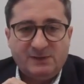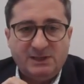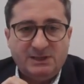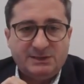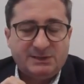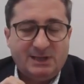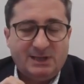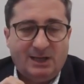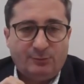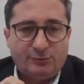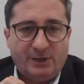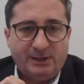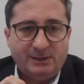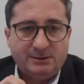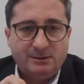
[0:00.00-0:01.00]
is
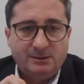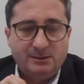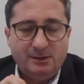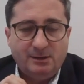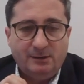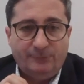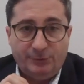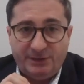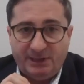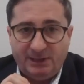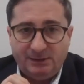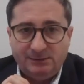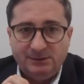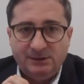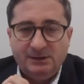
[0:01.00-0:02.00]
upright
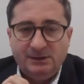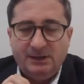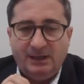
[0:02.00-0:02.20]
vertical,